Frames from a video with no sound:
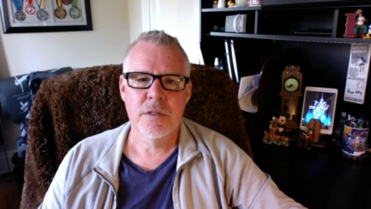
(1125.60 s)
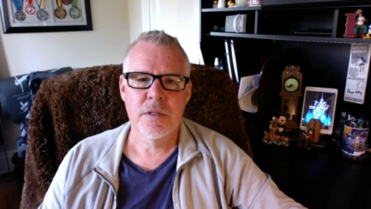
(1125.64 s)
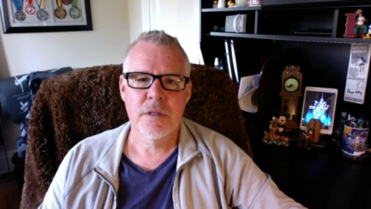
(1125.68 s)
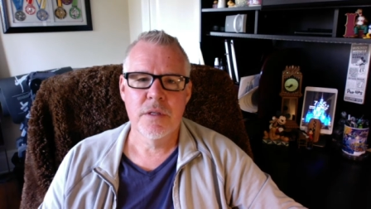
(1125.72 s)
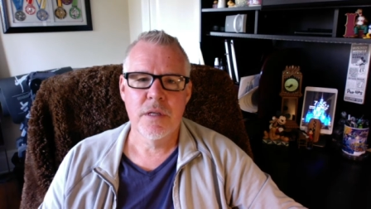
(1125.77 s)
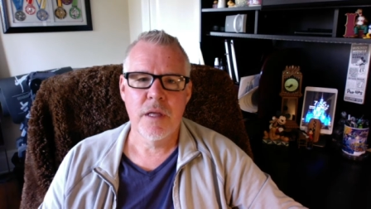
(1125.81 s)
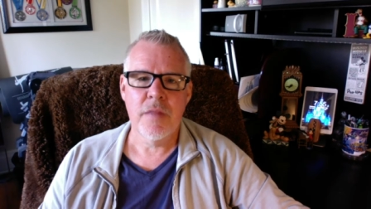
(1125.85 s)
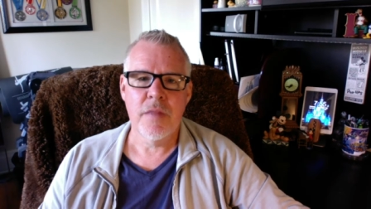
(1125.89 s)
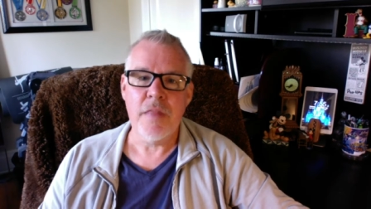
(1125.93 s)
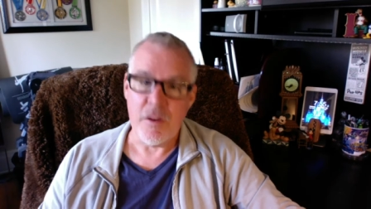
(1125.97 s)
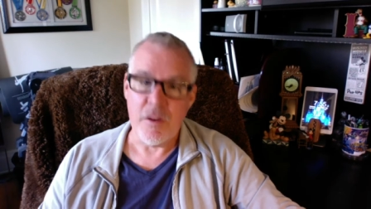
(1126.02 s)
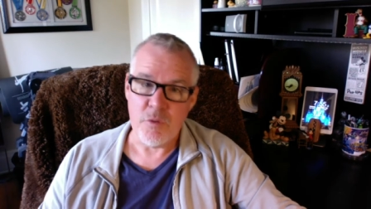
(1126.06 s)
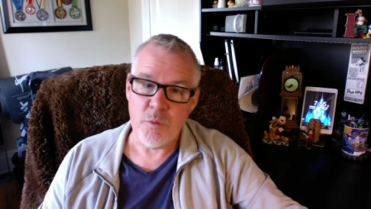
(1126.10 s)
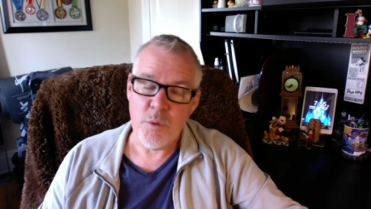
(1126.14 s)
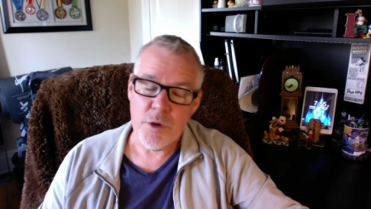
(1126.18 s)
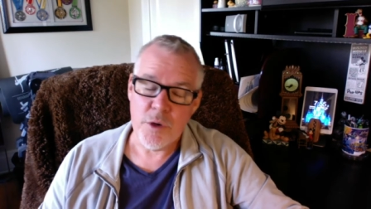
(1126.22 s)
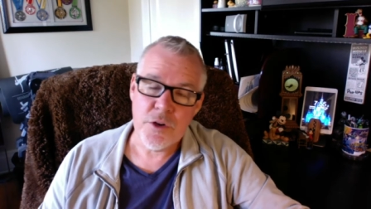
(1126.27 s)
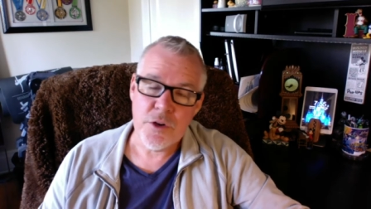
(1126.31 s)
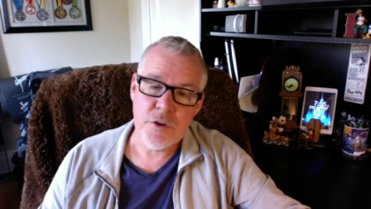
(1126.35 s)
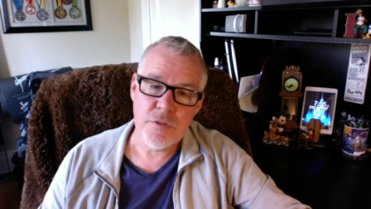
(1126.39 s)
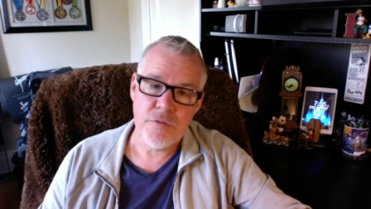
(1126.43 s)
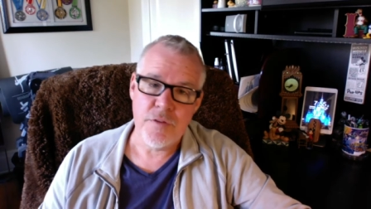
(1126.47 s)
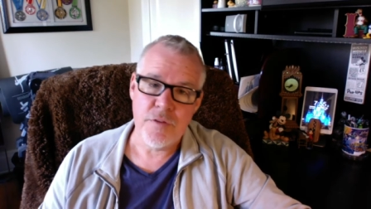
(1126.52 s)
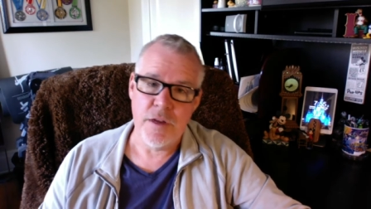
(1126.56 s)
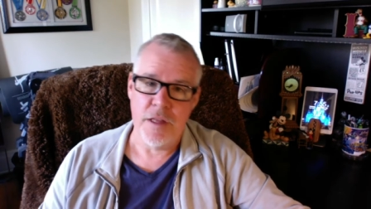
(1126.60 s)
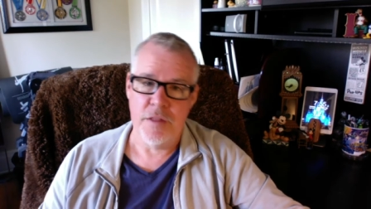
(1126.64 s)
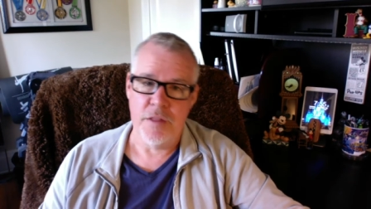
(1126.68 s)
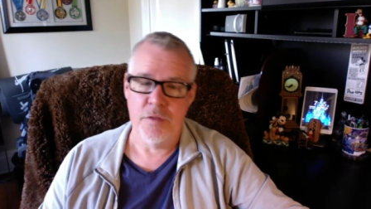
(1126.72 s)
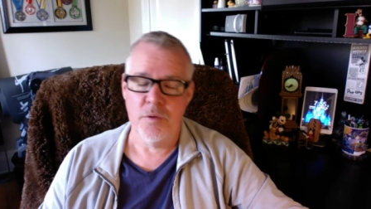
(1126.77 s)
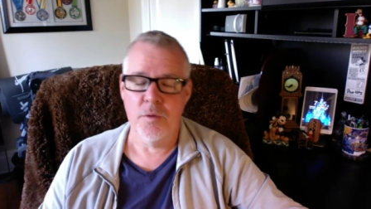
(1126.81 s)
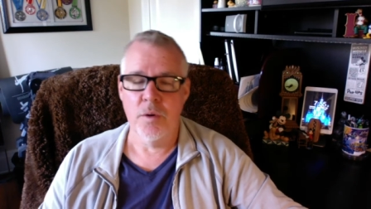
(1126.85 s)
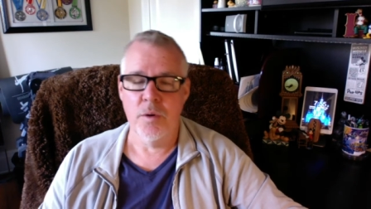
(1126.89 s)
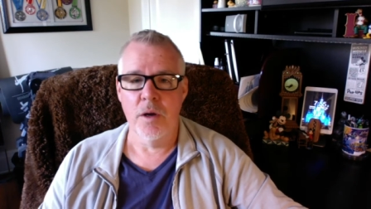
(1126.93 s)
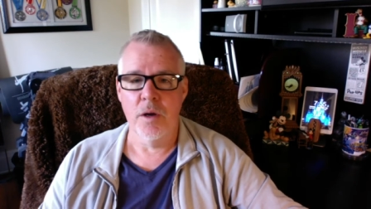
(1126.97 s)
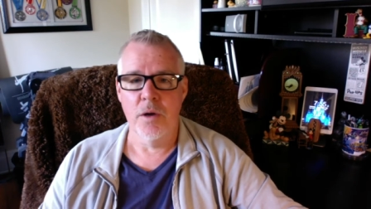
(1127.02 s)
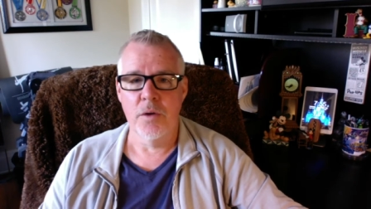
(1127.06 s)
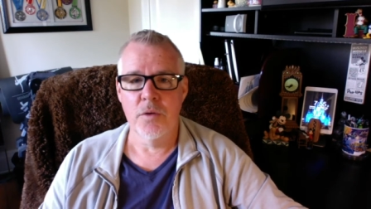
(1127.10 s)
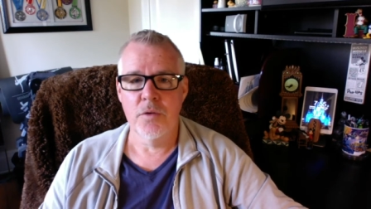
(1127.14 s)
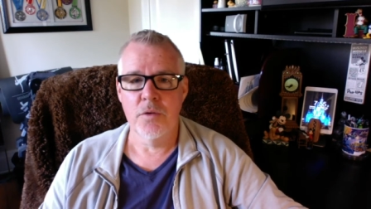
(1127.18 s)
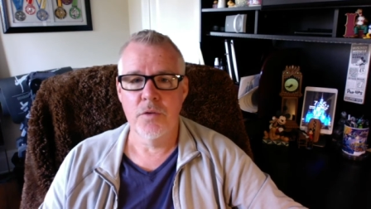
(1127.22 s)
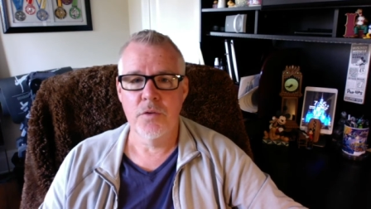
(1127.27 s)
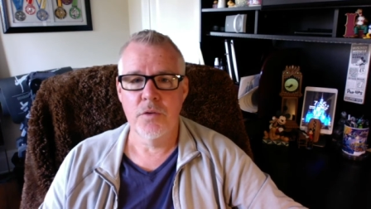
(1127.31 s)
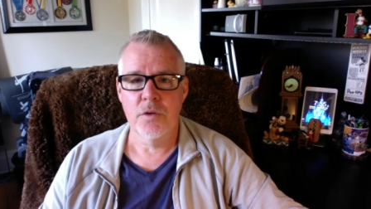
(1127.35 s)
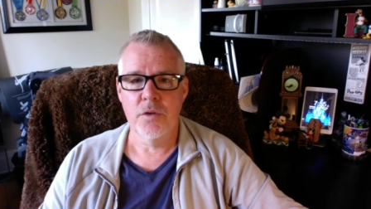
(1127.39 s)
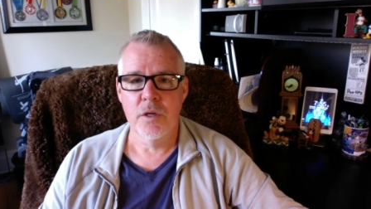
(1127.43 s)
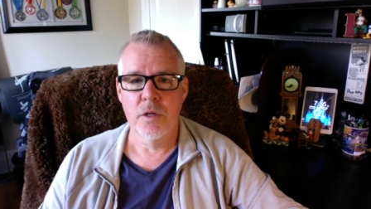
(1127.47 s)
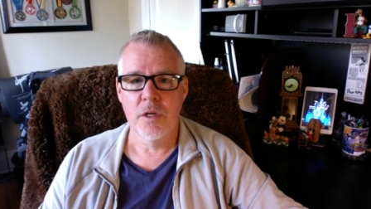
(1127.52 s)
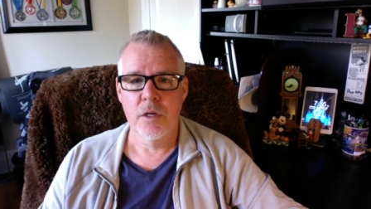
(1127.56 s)
And that's where your faith
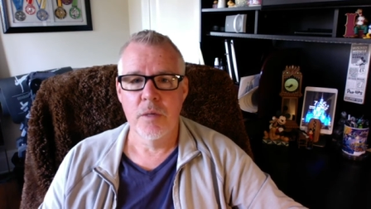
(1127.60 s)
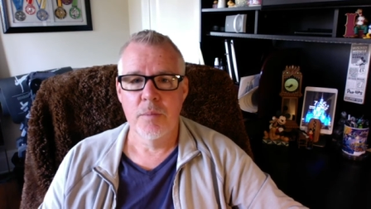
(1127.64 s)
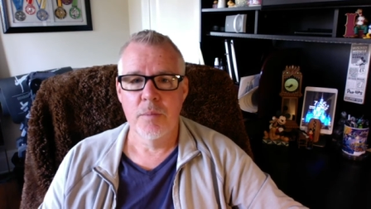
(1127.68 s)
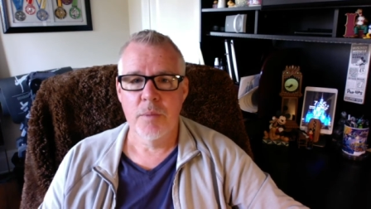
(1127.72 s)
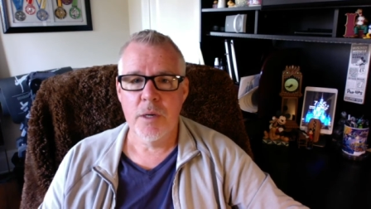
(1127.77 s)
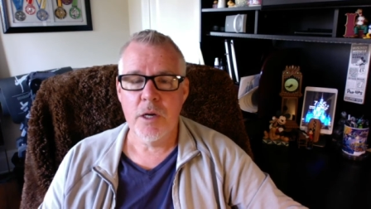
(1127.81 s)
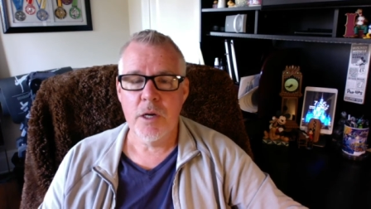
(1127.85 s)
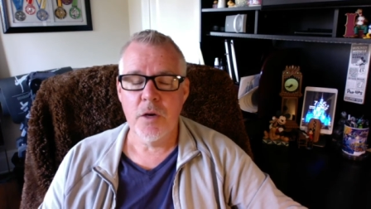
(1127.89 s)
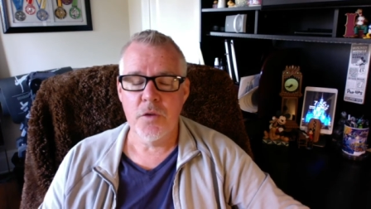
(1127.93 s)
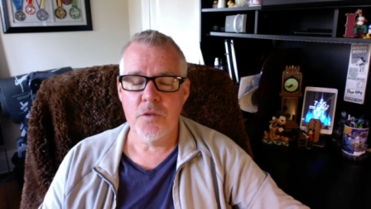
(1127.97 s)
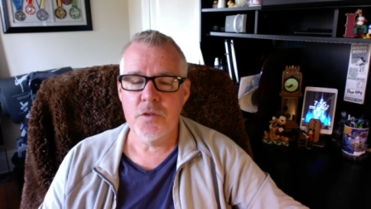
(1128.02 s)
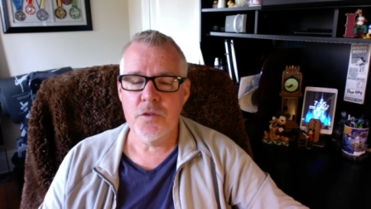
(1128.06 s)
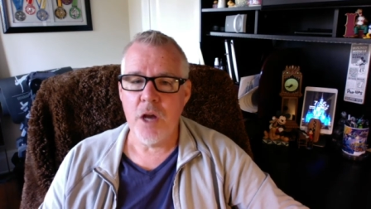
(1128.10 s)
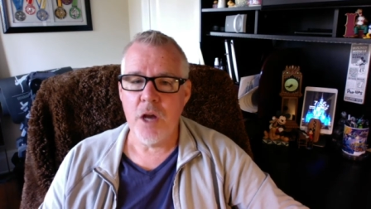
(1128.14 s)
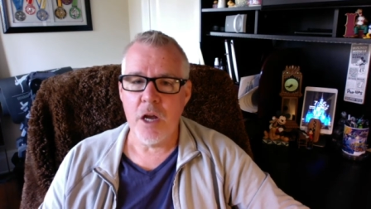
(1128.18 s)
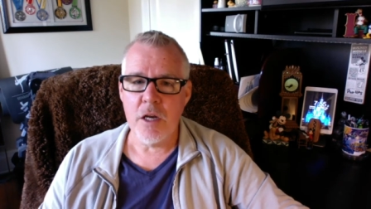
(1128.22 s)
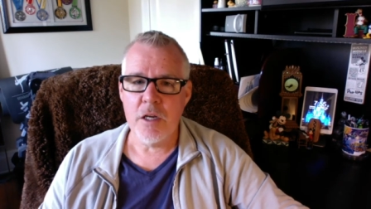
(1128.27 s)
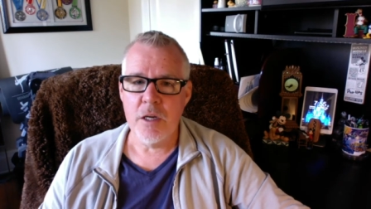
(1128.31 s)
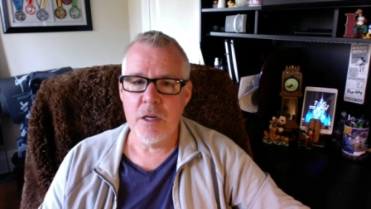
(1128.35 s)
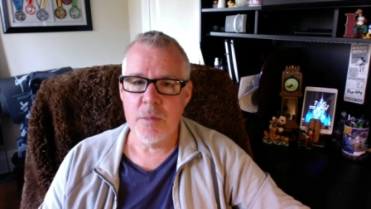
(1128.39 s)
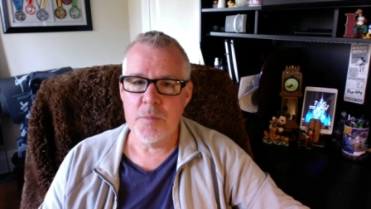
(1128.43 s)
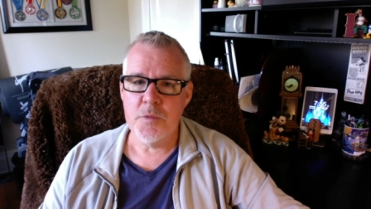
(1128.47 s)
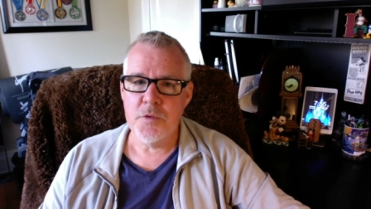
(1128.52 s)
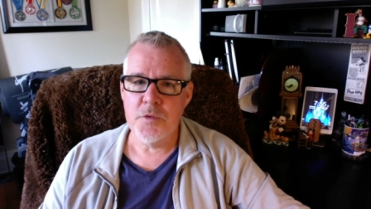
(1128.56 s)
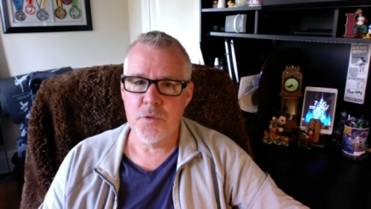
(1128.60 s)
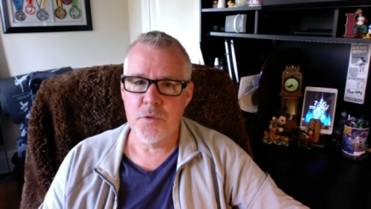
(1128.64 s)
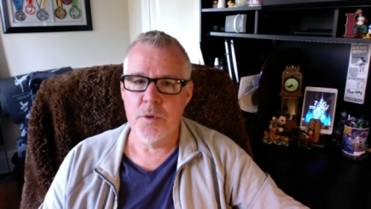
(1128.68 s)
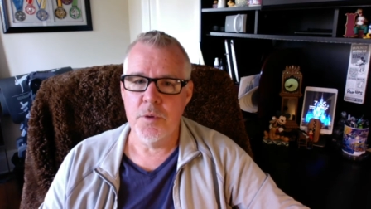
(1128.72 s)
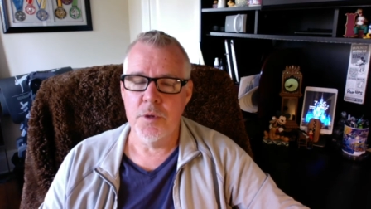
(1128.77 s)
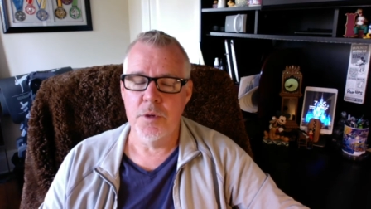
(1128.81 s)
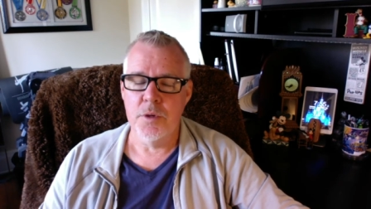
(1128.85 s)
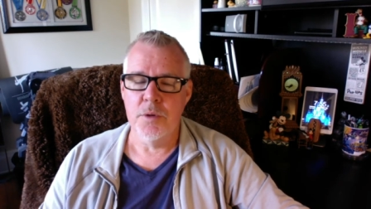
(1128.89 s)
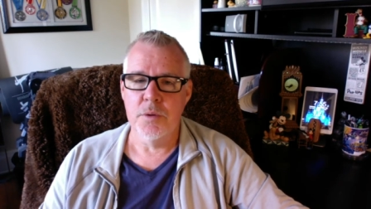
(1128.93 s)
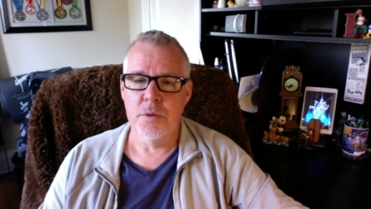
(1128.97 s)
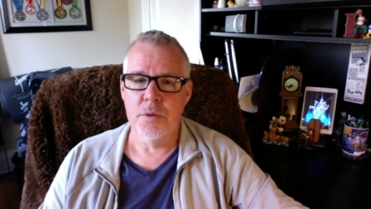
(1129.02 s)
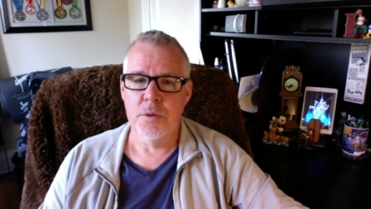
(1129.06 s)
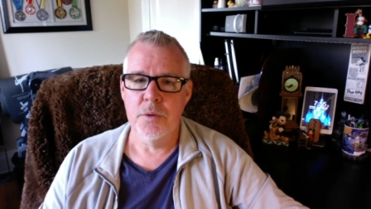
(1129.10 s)
grows because God comes through